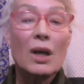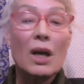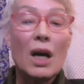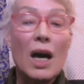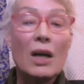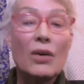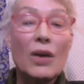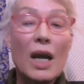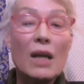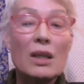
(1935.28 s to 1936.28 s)
and
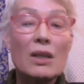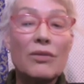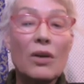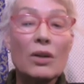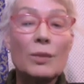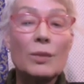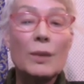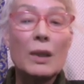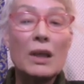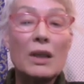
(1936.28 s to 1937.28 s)
creates the false
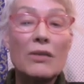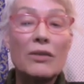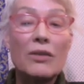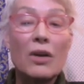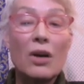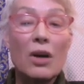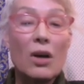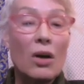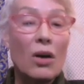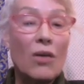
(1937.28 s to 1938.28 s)
belief
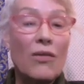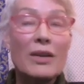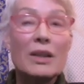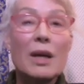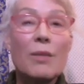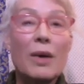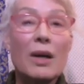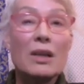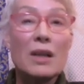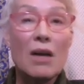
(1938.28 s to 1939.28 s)
of a
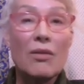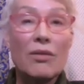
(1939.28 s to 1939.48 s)
separate self.